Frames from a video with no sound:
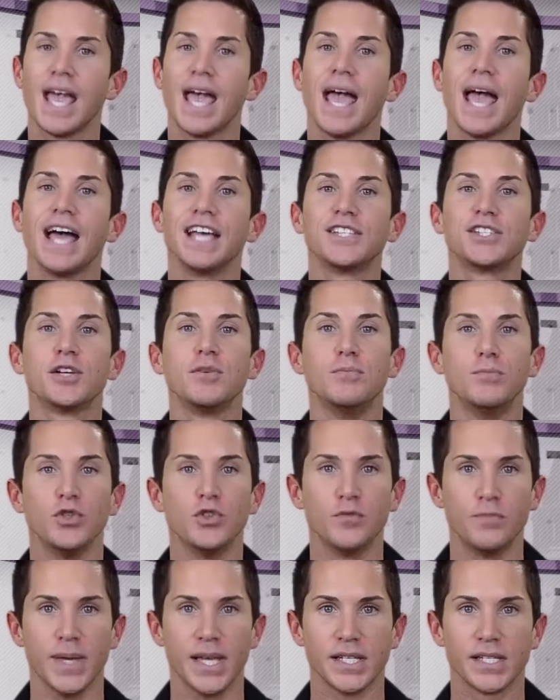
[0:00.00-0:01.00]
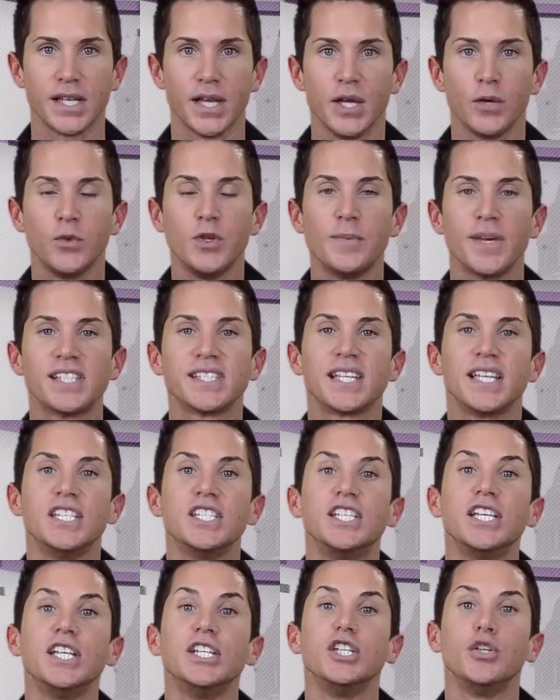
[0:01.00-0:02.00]
As a movement, we must
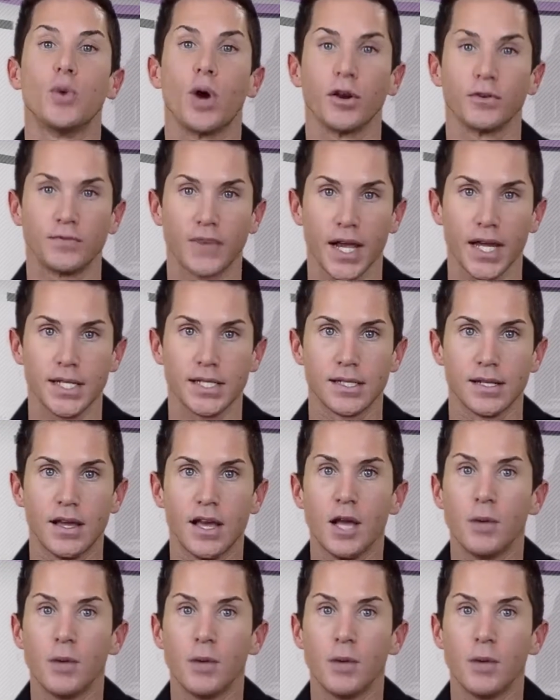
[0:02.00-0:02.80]
continue our fight,